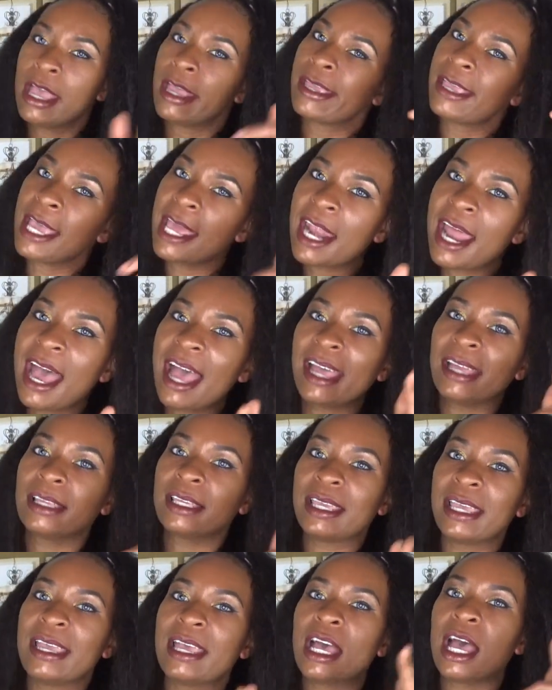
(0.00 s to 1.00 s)
Can I
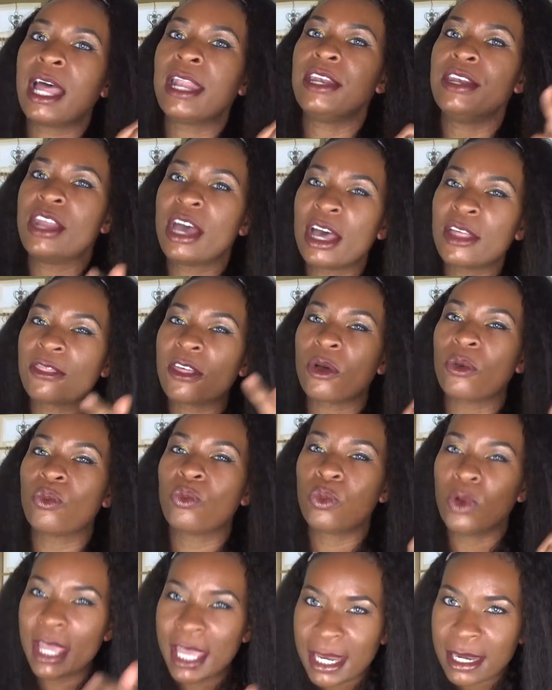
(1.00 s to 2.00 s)
get another
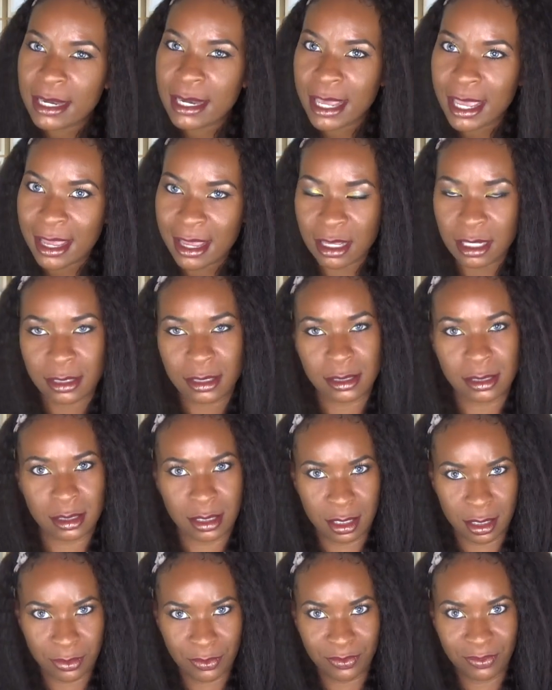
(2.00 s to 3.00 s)
witness?